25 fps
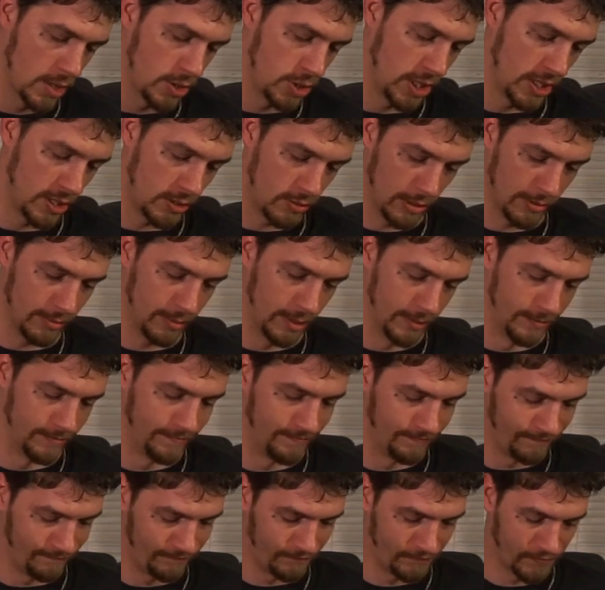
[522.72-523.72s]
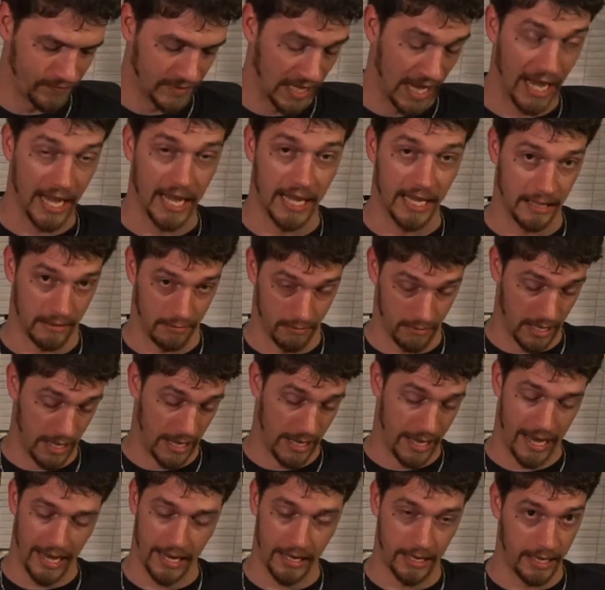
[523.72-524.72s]
Jade Gremlin. I
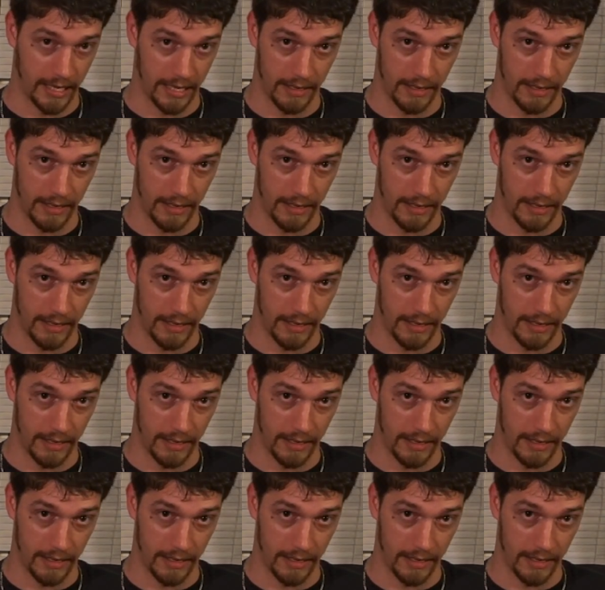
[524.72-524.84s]
hate